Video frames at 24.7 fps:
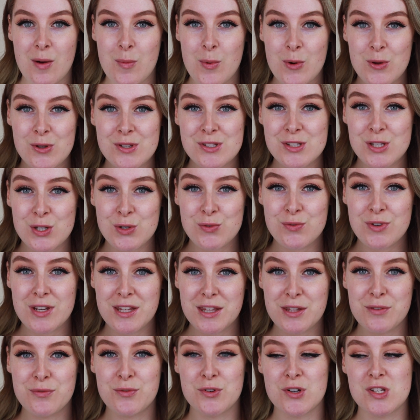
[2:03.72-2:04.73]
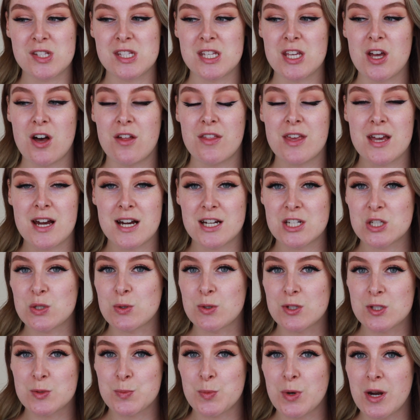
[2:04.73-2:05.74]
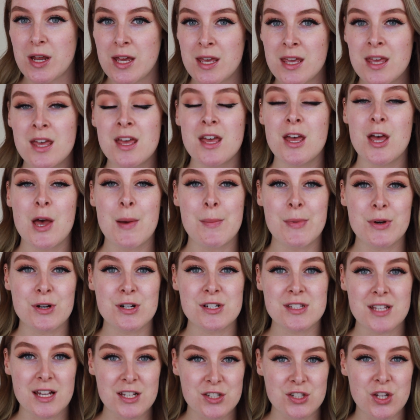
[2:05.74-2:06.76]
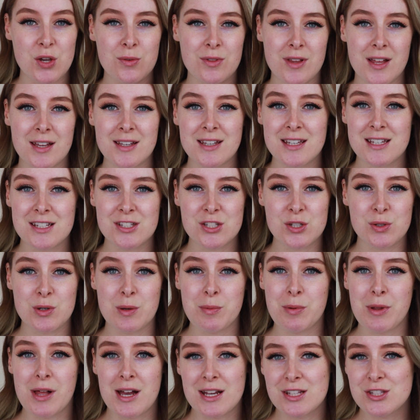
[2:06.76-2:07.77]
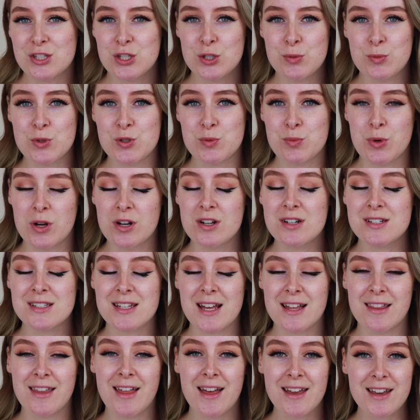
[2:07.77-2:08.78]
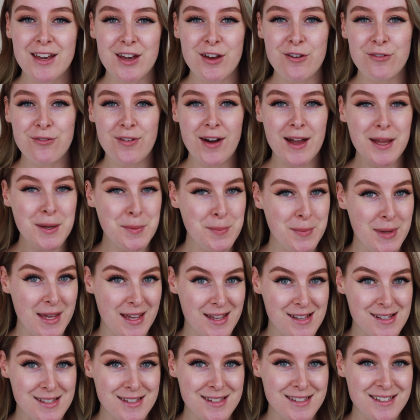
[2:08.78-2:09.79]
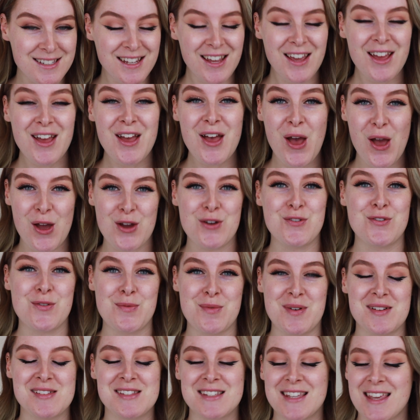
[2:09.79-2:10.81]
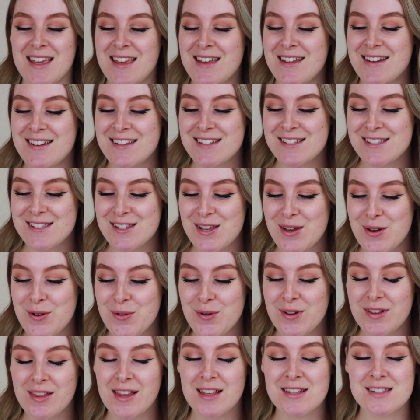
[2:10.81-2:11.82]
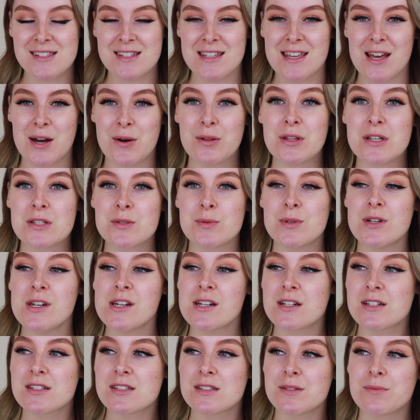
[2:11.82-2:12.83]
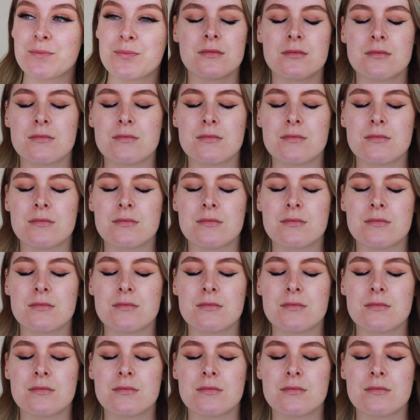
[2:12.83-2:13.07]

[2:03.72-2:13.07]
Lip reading: I'm also really fussy on the actual spray because I don't like it to apply too much product. I like a fine mist over my skin. So let's see how this works.